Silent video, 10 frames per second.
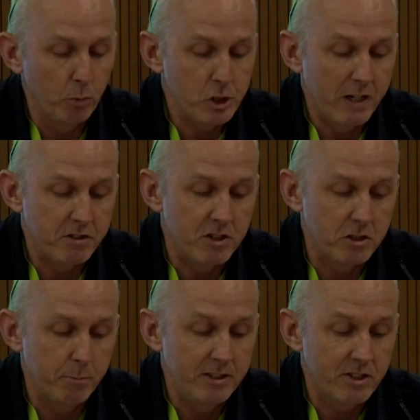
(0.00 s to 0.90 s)
which gives us
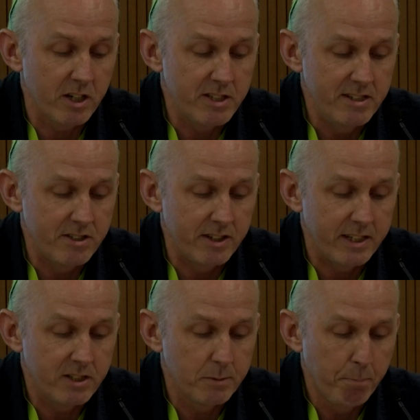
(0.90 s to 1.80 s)
some insight into
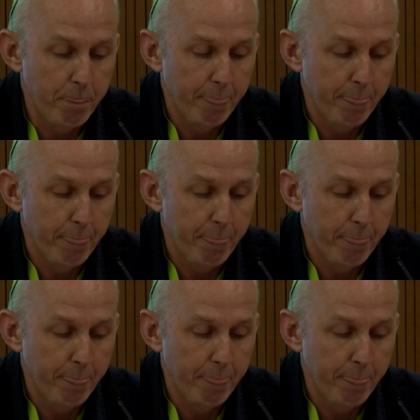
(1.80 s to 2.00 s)
this.